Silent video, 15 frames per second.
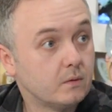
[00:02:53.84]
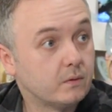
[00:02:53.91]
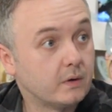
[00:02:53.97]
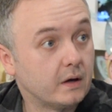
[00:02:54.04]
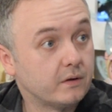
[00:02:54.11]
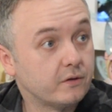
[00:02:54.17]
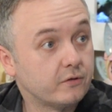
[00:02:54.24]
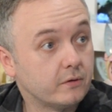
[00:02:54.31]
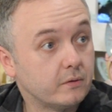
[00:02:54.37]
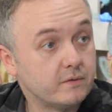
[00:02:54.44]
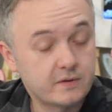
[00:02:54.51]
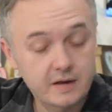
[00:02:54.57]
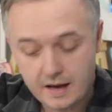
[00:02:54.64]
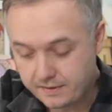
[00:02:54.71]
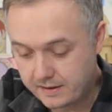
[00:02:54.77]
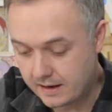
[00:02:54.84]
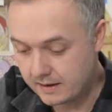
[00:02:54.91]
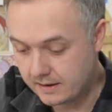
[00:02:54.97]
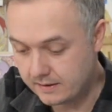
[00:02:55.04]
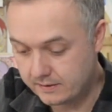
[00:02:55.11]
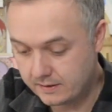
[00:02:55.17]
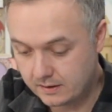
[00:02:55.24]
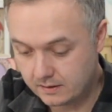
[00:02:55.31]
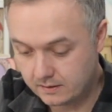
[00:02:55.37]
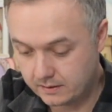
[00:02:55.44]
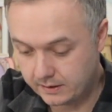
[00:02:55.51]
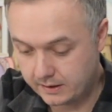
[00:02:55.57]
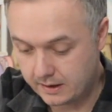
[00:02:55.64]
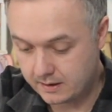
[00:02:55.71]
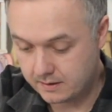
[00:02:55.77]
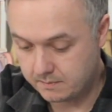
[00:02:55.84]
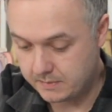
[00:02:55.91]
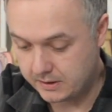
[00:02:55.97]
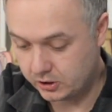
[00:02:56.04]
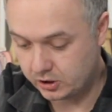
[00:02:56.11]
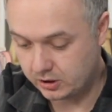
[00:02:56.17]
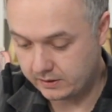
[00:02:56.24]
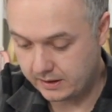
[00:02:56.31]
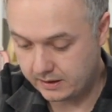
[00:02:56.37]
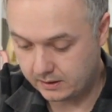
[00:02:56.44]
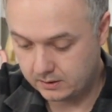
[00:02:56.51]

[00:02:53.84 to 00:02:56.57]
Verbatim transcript: Okay, so we've got that in there. Again, make sure that it